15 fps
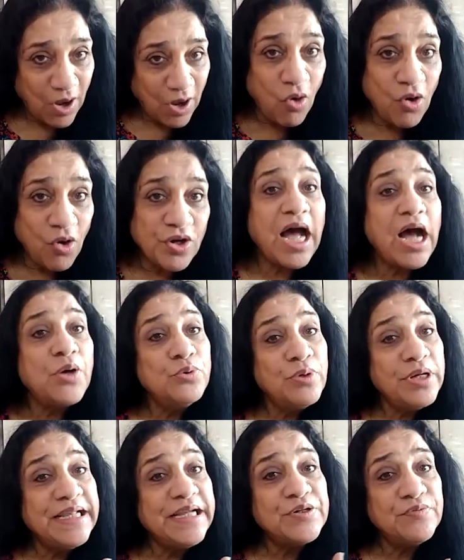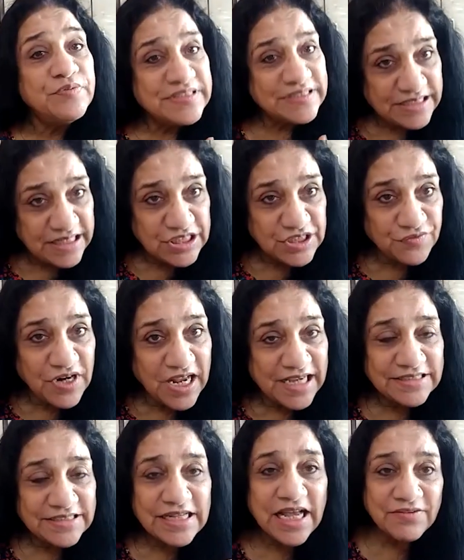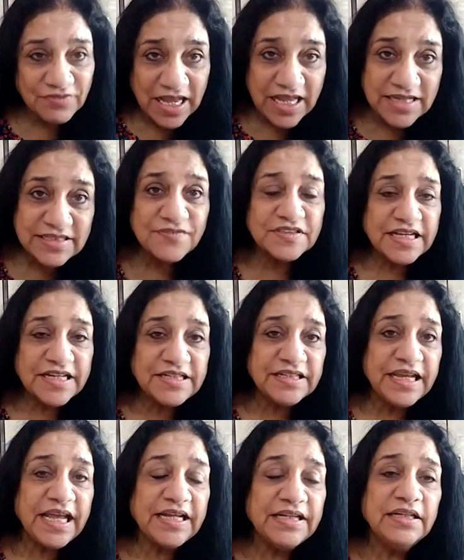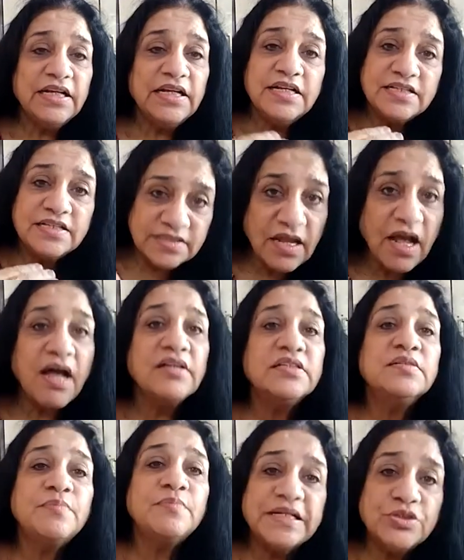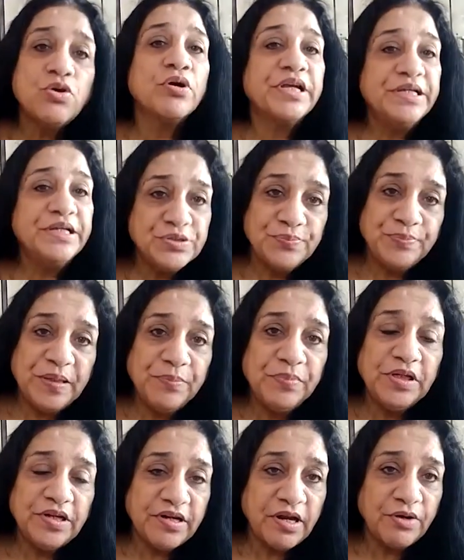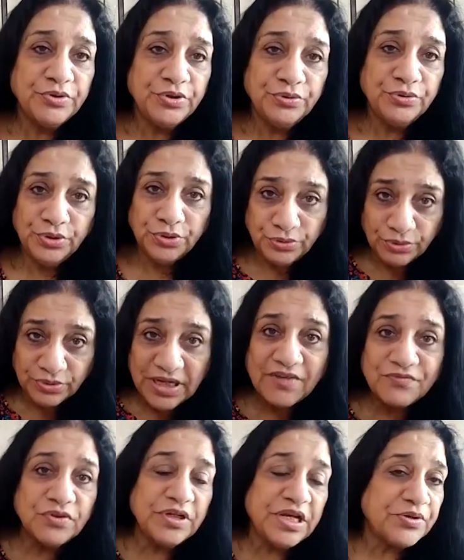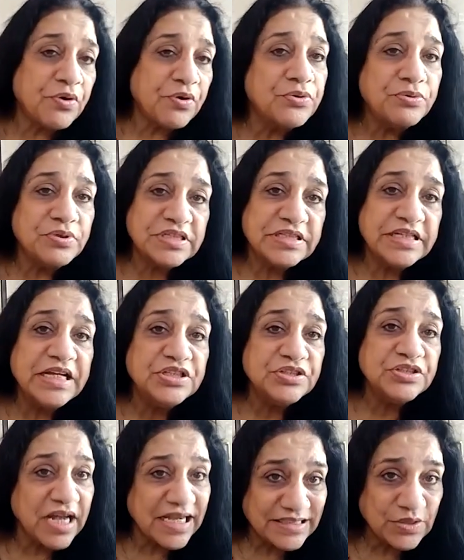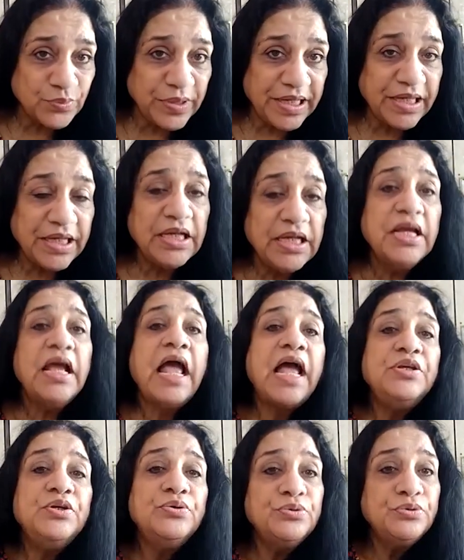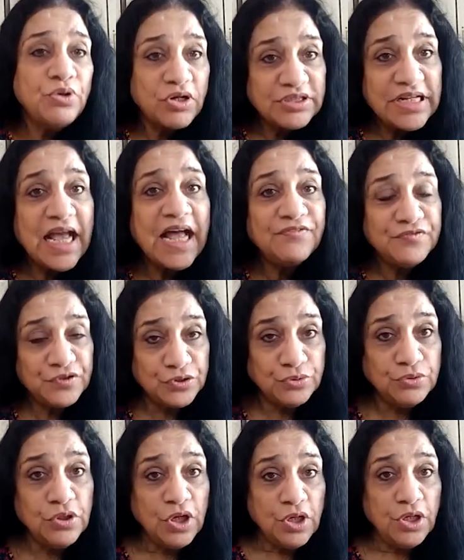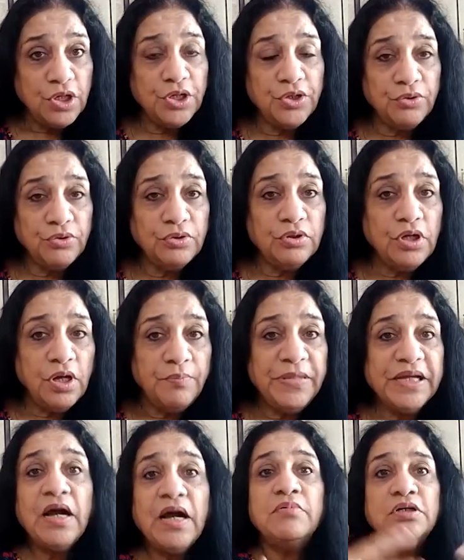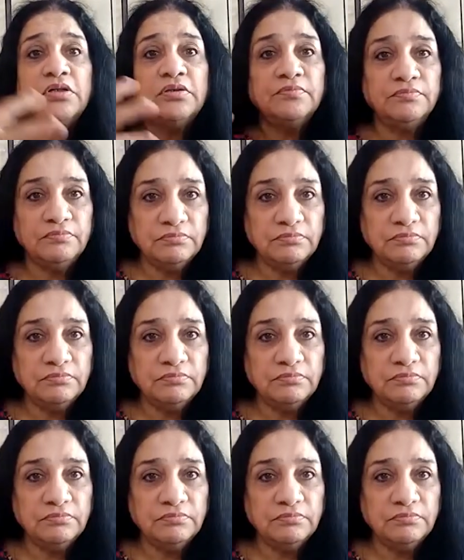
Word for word: Or how do I get over stage fright? As I've said again, start by talking to people around you. You don't have to get onto a stage right away. And you do not have to, you know, become a